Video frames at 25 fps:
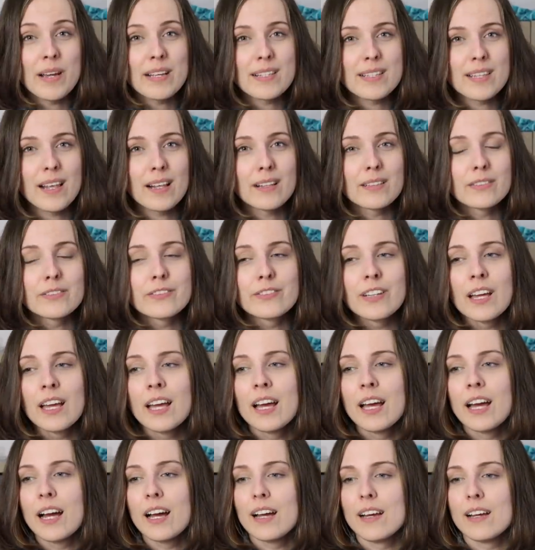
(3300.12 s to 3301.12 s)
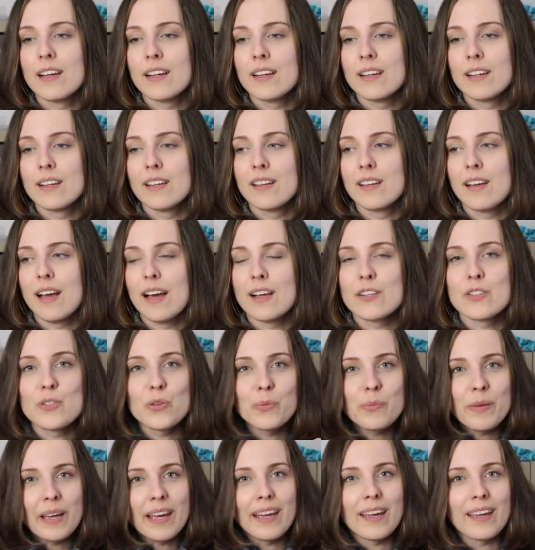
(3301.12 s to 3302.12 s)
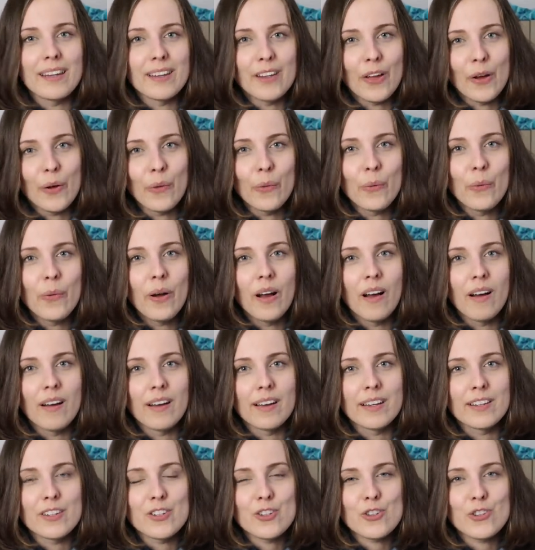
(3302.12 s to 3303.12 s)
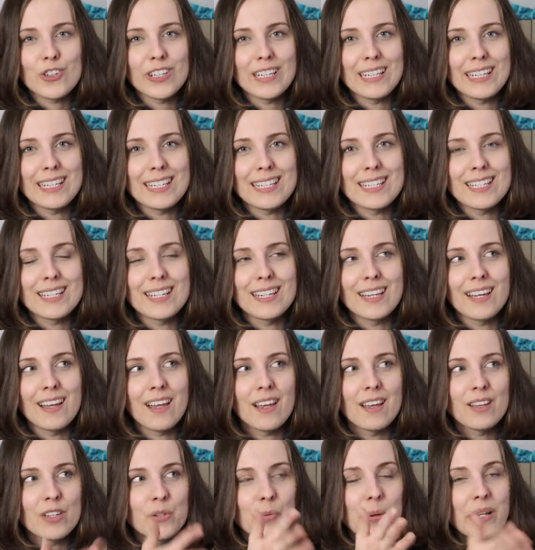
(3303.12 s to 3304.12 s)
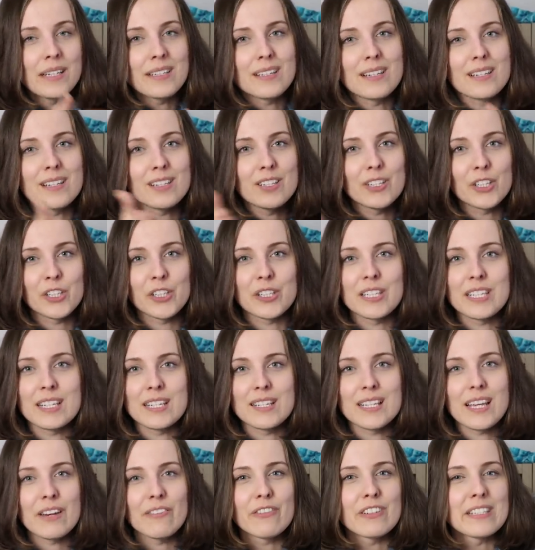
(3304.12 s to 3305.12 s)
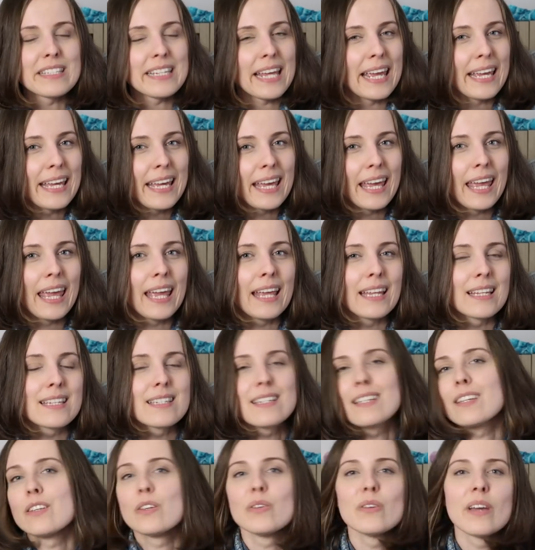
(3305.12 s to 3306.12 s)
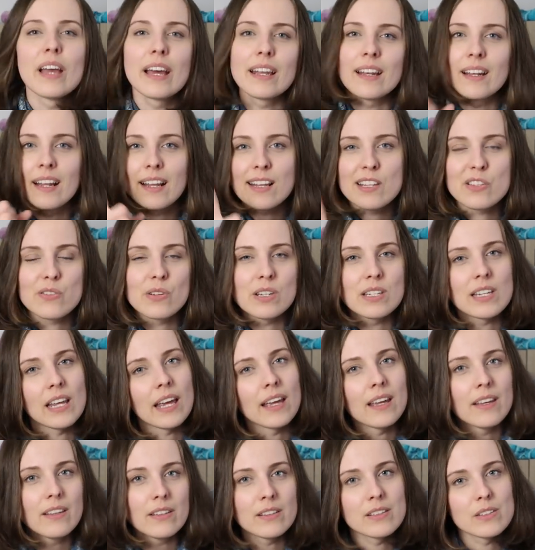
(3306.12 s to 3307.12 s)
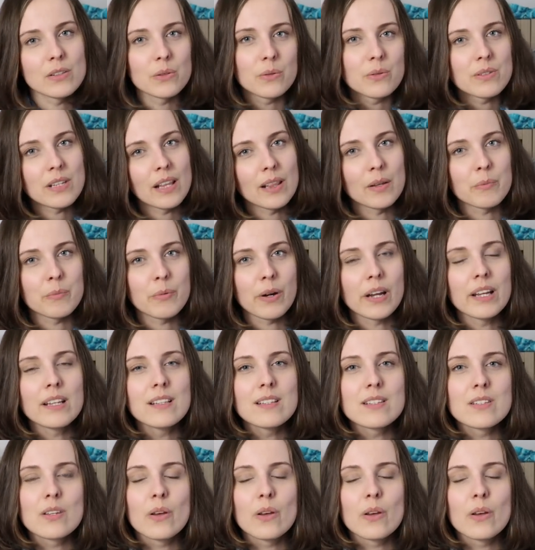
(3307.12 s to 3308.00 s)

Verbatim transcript: myself. Uh, as you may know, I treat 20s, 30s, every decade you get an extra day to celebrate.